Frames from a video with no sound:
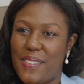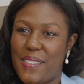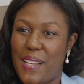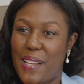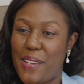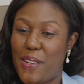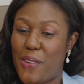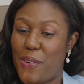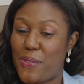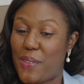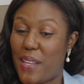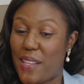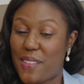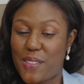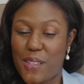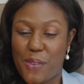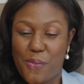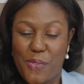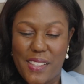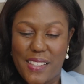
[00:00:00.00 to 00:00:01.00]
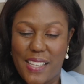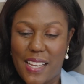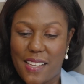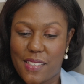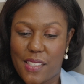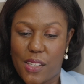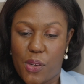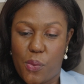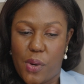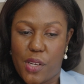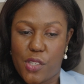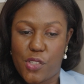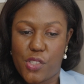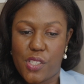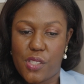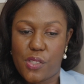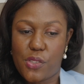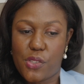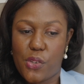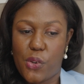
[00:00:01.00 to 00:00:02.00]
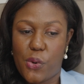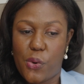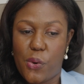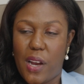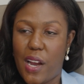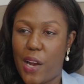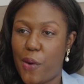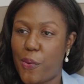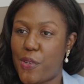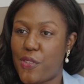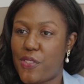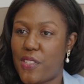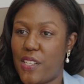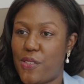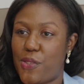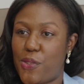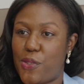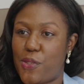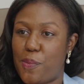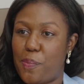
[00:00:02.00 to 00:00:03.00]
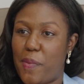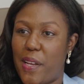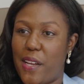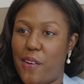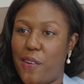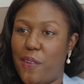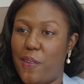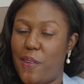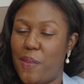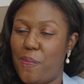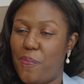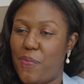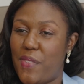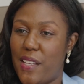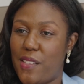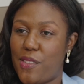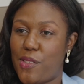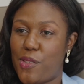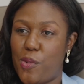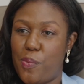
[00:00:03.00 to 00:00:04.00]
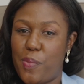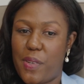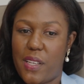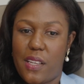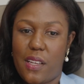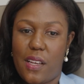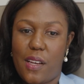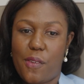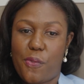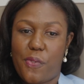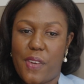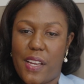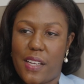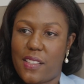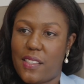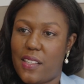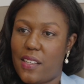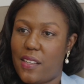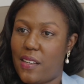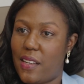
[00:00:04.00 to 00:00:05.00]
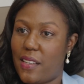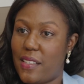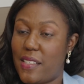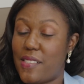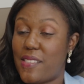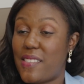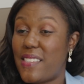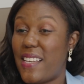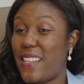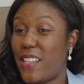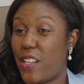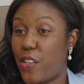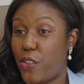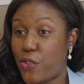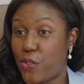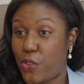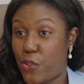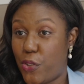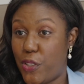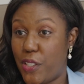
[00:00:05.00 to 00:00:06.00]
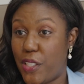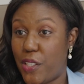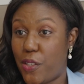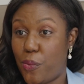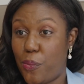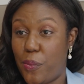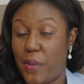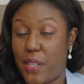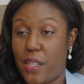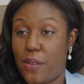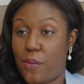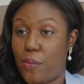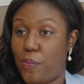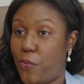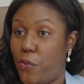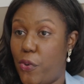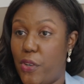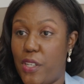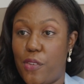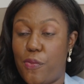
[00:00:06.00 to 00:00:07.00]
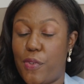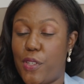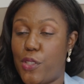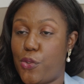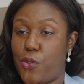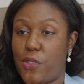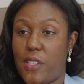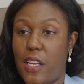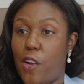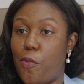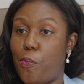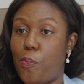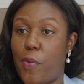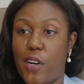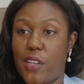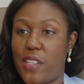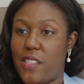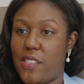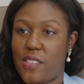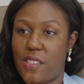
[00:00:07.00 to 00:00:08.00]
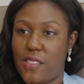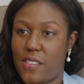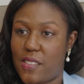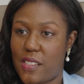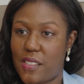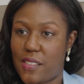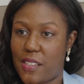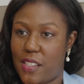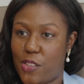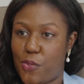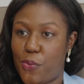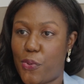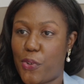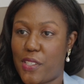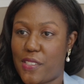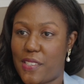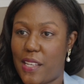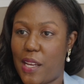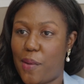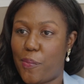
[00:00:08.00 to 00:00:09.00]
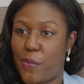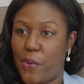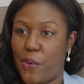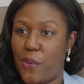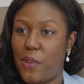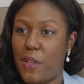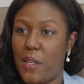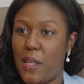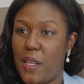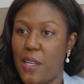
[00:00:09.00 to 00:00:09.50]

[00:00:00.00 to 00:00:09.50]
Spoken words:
Yeah, no, that's a fantastic question. So our sense of smell tends to be affected at least 10 years earlier for individuals that have Parkinson's disease, for example.